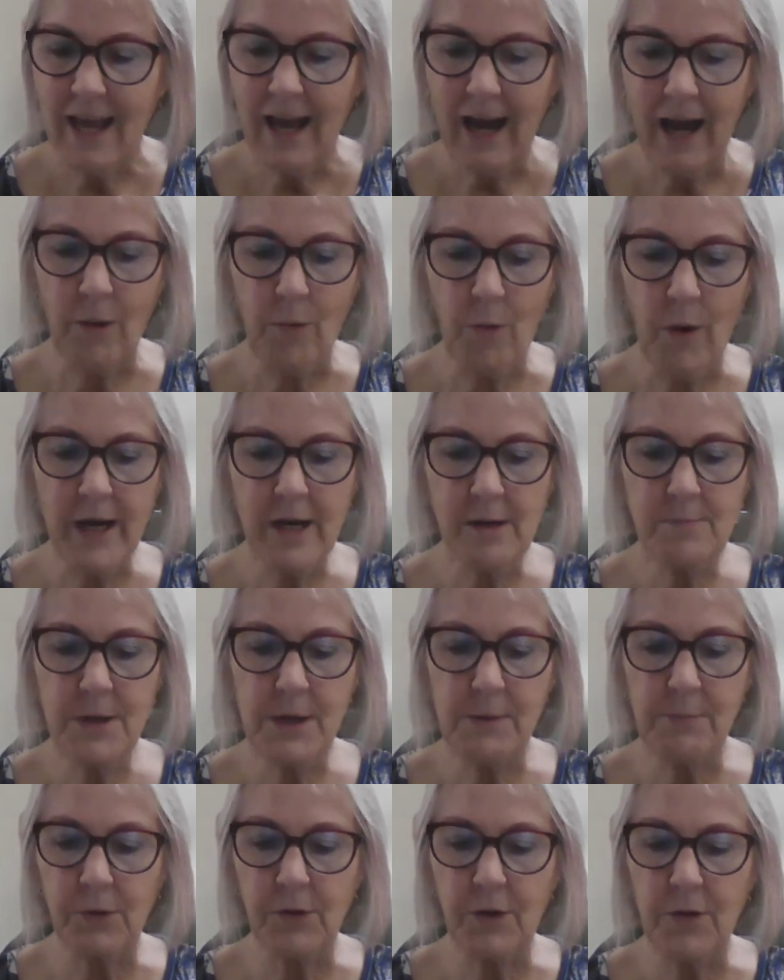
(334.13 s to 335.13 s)
I wanted
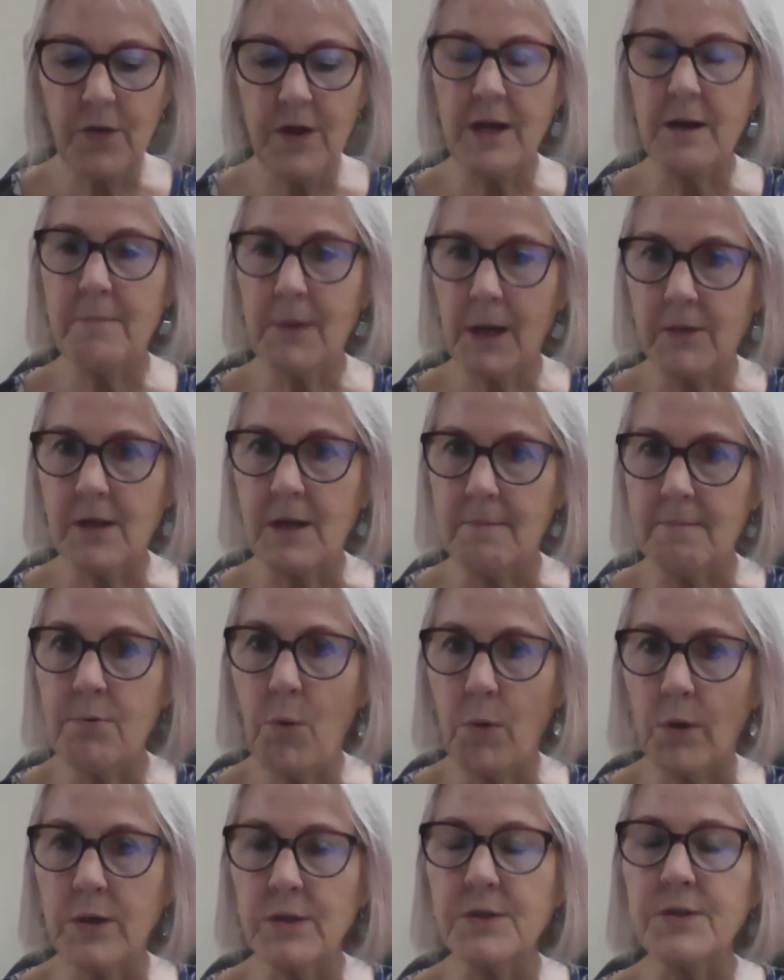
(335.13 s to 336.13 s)
people to think about the
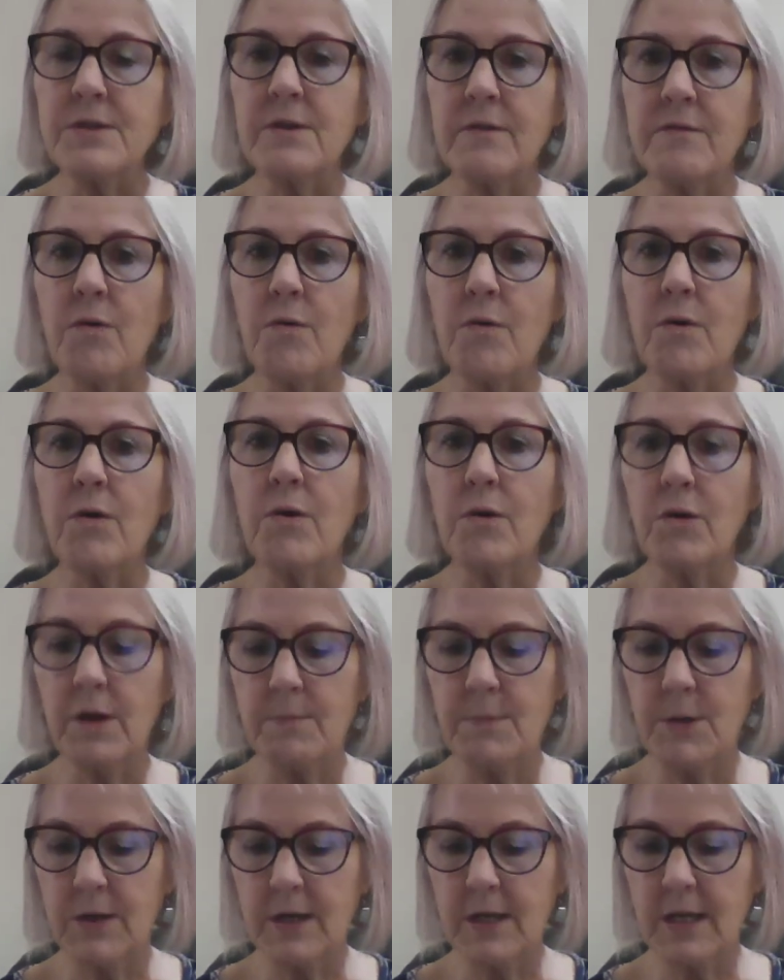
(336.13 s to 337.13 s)
importance of oral
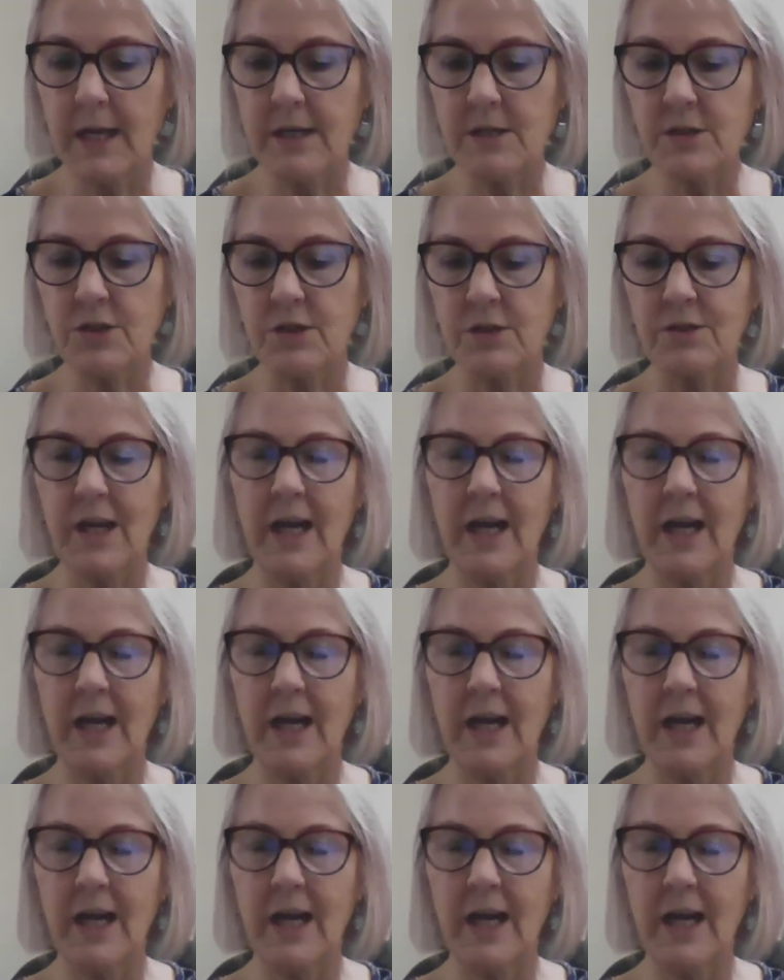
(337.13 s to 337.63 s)
communication,